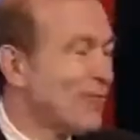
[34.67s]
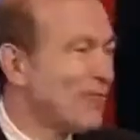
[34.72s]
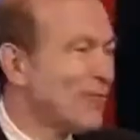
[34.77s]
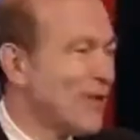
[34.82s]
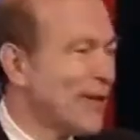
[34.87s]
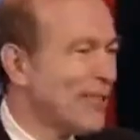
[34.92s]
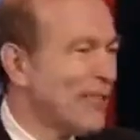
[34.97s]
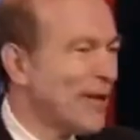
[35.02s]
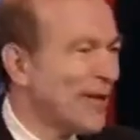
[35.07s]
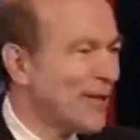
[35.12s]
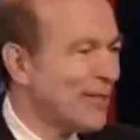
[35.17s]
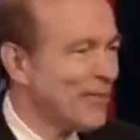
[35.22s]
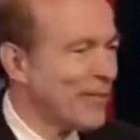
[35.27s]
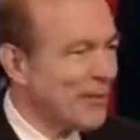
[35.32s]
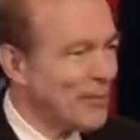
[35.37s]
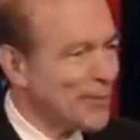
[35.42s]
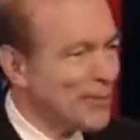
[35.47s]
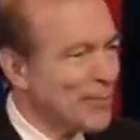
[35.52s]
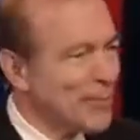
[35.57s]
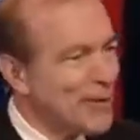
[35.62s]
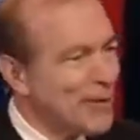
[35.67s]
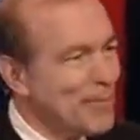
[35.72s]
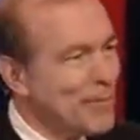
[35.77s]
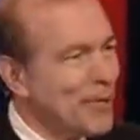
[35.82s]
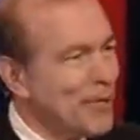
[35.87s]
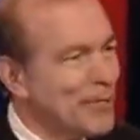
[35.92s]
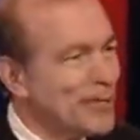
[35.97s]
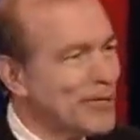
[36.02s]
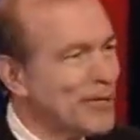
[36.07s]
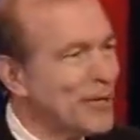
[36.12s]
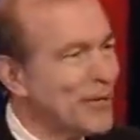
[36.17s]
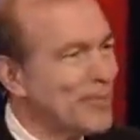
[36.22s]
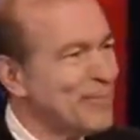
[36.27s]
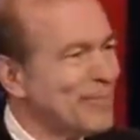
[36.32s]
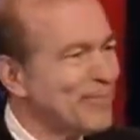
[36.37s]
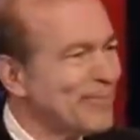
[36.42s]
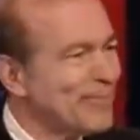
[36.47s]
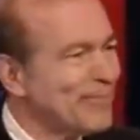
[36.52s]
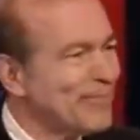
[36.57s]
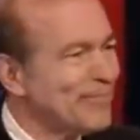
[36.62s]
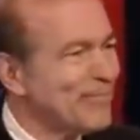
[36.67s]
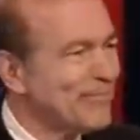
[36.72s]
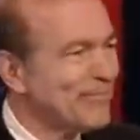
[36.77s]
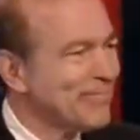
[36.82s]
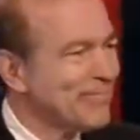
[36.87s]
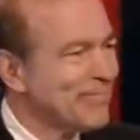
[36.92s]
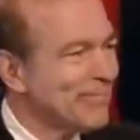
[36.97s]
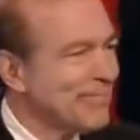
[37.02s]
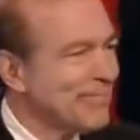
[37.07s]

You'll lose votes. I thought would be a better term.